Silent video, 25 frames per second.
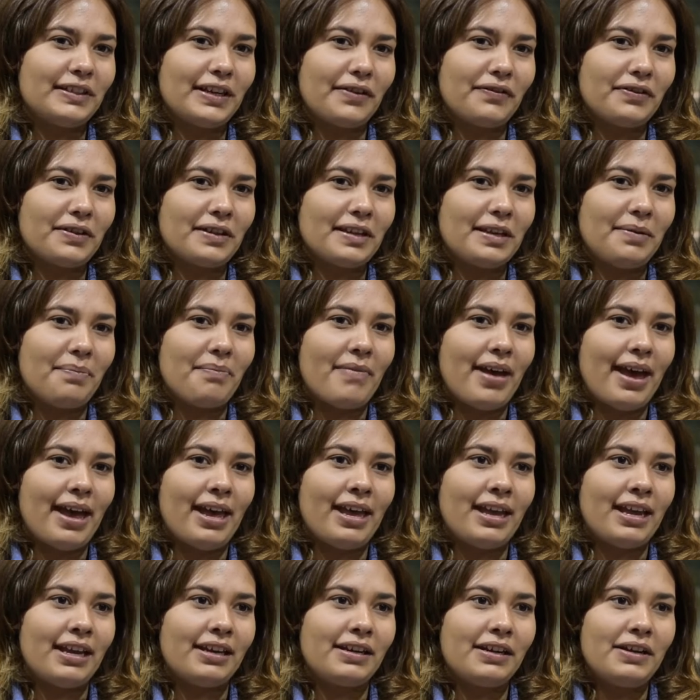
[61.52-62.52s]
definitely
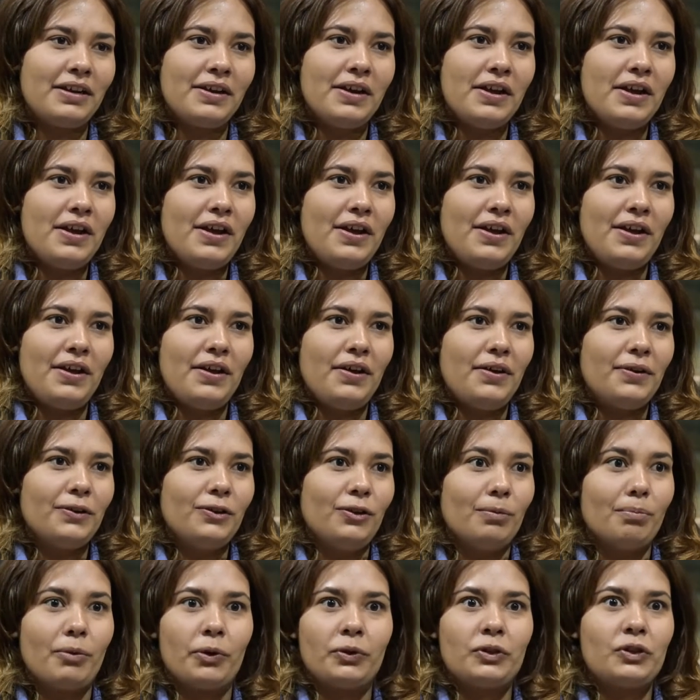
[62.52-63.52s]
made
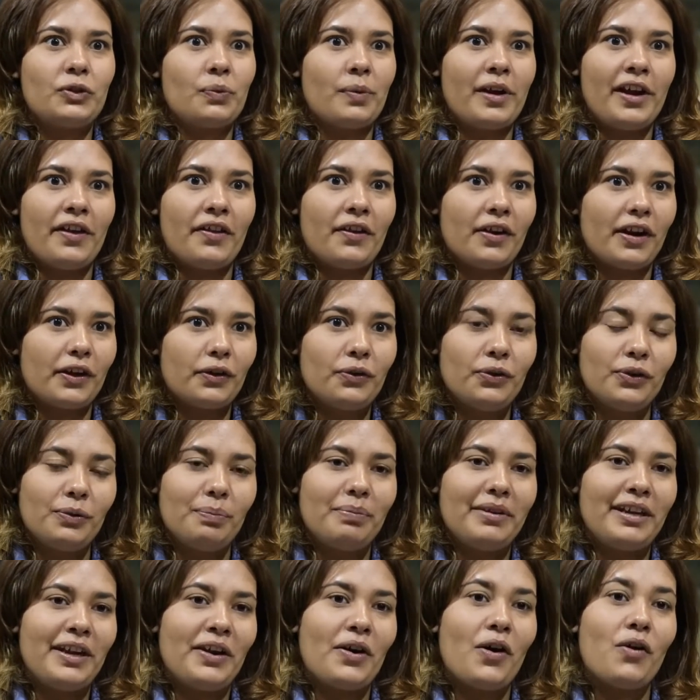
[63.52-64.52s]
the most aware that I could
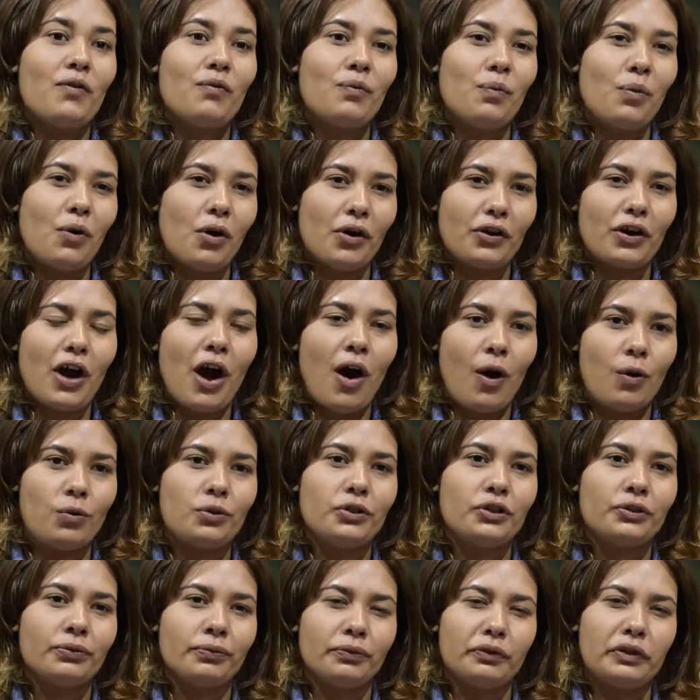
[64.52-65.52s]
be of what
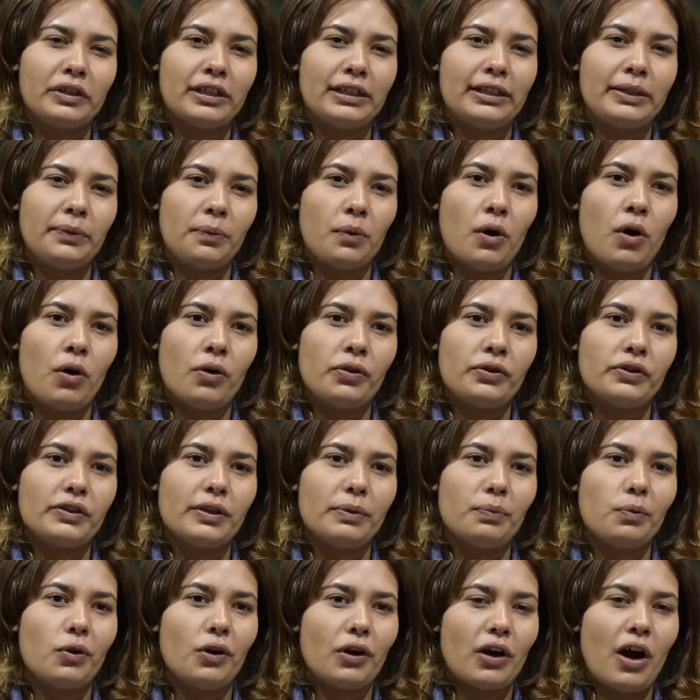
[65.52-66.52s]
culture really was
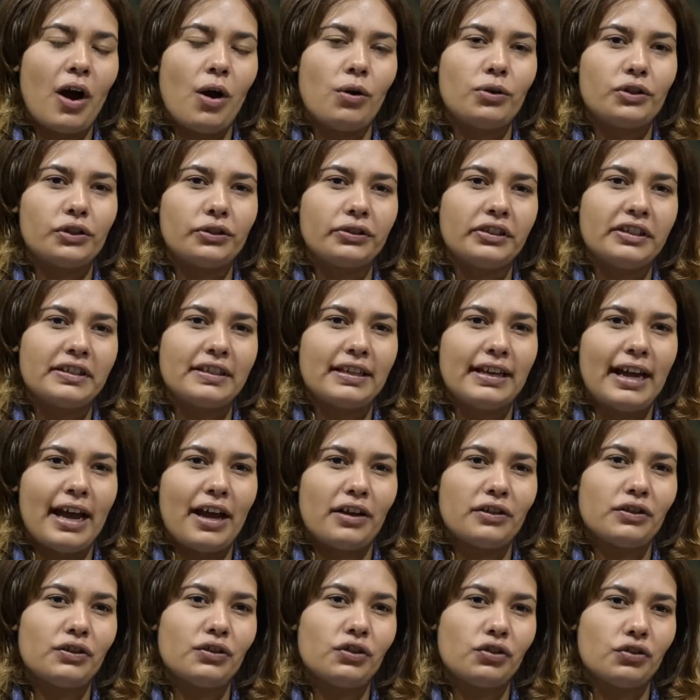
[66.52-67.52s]
and what culture is and how
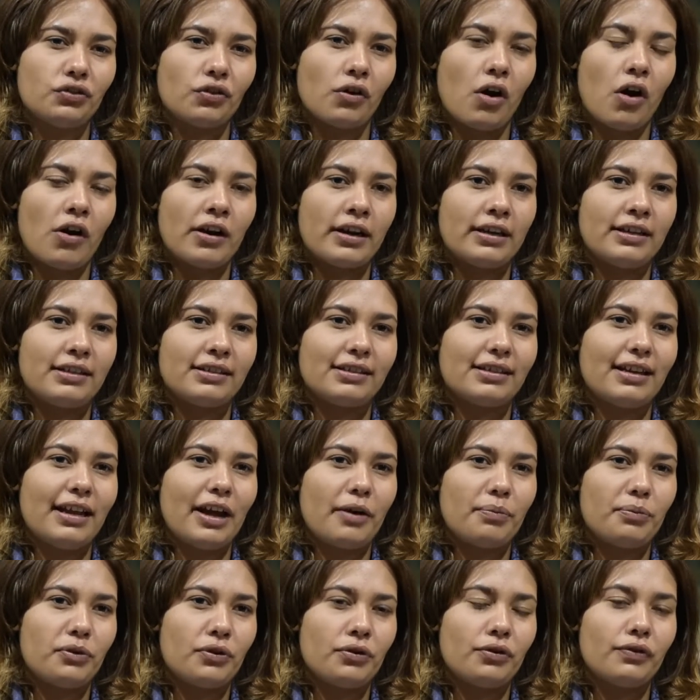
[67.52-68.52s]
strong it is and
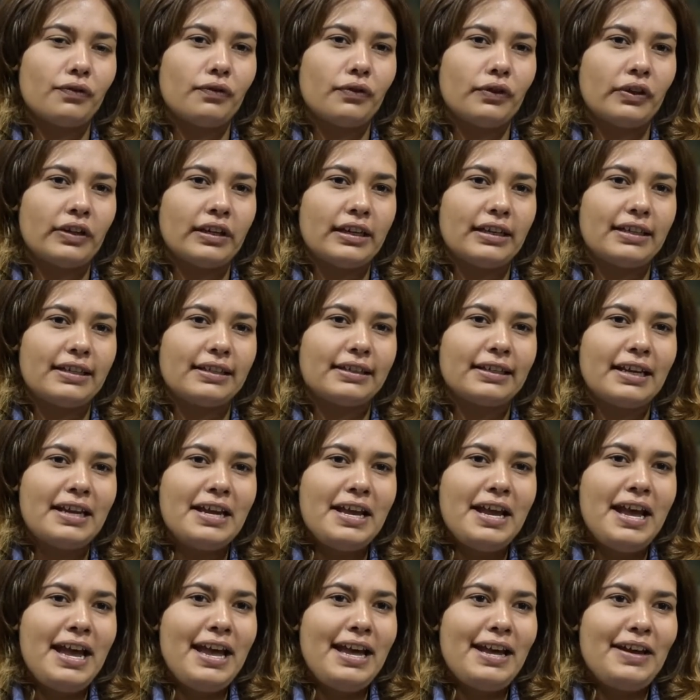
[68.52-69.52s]
how beautiful it is.
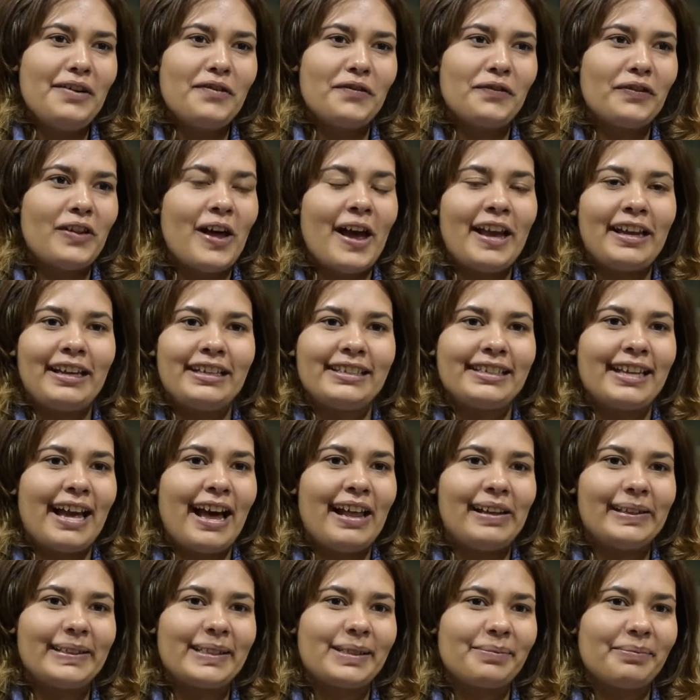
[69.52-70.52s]
Flying into
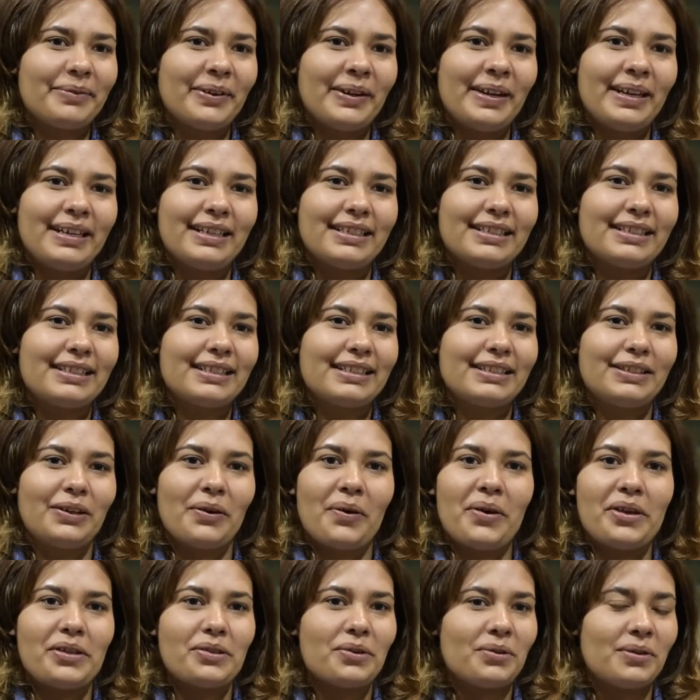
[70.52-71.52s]
Alice Springs,
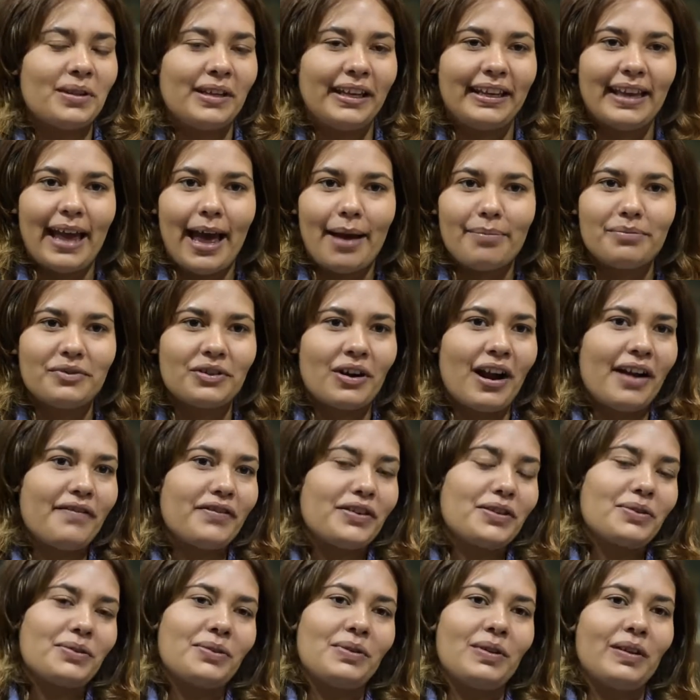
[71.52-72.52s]
going through the Gap,
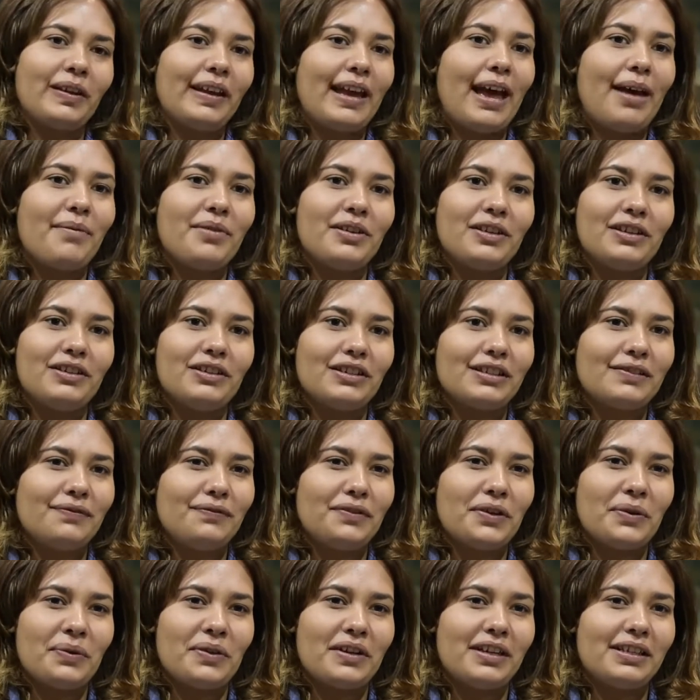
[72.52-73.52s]
driving through the Gap, you can just
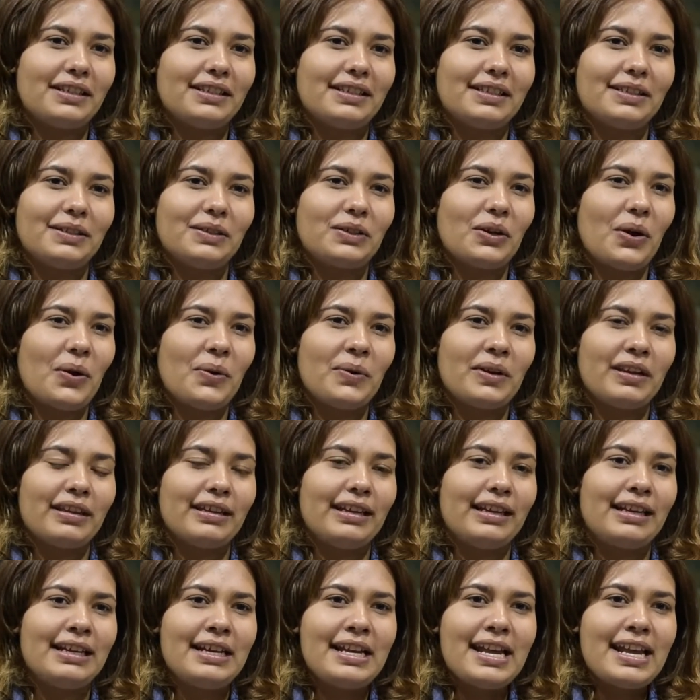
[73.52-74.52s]
feel that it's this
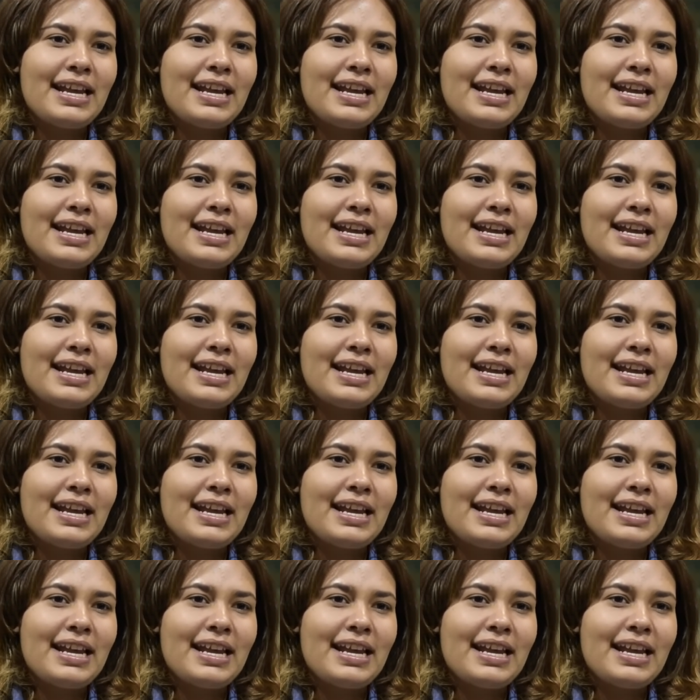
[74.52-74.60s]
totally